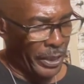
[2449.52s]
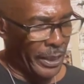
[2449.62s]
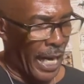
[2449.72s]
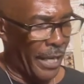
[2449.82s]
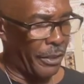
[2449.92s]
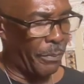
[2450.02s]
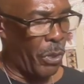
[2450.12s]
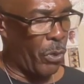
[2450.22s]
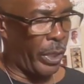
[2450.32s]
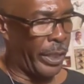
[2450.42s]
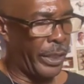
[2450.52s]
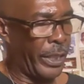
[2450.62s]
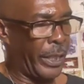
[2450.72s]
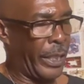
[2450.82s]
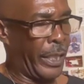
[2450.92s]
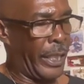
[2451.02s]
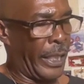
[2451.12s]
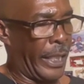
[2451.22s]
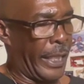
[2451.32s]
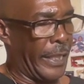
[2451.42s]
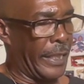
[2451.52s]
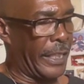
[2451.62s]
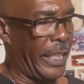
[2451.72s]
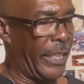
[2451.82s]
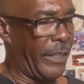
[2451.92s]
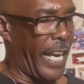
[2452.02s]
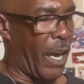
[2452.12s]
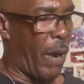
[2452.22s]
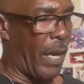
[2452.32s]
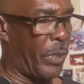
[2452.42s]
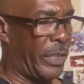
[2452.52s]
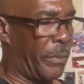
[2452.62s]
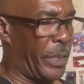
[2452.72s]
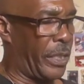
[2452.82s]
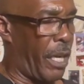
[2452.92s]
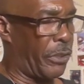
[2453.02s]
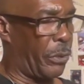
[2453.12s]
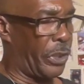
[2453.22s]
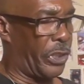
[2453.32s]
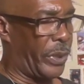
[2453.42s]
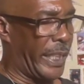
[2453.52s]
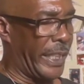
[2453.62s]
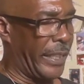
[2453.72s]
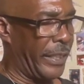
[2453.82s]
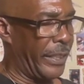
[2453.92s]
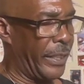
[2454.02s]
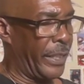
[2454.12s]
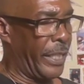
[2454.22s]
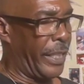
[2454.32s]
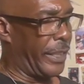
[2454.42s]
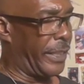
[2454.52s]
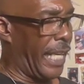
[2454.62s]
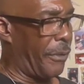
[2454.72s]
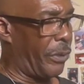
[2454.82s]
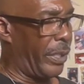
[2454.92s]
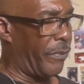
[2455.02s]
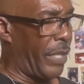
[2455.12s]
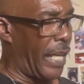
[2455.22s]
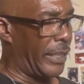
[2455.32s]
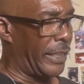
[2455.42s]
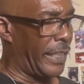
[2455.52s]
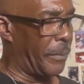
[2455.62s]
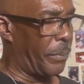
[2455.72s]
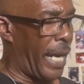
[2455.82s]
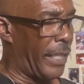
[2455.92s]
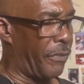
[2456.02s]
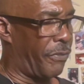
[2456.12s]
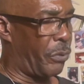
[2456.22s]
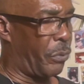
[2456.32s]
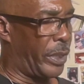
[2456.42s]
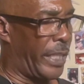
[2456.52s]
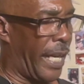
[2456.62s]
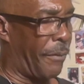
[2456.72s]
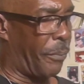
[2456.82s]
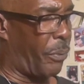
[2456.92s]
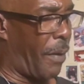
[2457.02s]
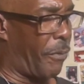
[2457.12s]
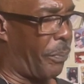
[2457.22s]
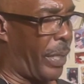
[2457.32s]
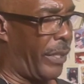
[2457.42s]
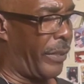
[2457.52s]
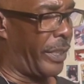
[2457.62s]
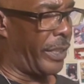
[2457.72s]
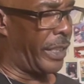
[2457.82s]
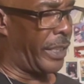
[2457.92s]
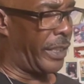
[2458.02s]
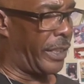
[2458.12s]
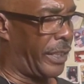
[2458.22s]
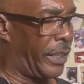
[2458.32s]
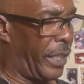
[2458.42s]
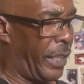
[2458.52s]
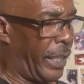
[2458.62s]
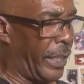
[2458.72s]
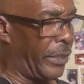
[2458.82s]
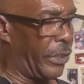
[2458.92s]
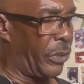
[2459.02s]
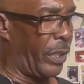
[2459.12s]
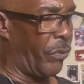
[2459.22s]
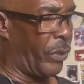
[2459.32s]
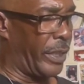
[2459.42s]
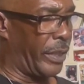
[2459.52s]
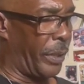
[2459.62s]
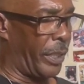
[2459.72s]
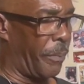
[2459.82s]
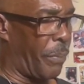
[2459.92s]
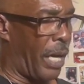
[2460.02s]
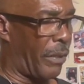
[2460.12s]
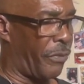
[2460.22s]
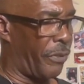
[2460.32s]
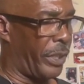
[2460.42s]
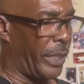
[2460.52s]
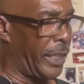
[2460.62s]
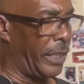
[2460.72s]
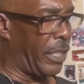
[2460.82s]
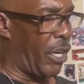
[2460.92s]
desires more. It is clear now why wisdom is also a tree. The same tree of knowledge that supplied the fruit which damned the primal pair in the Genesis is the tree of wisdom in the Apocrypha. It is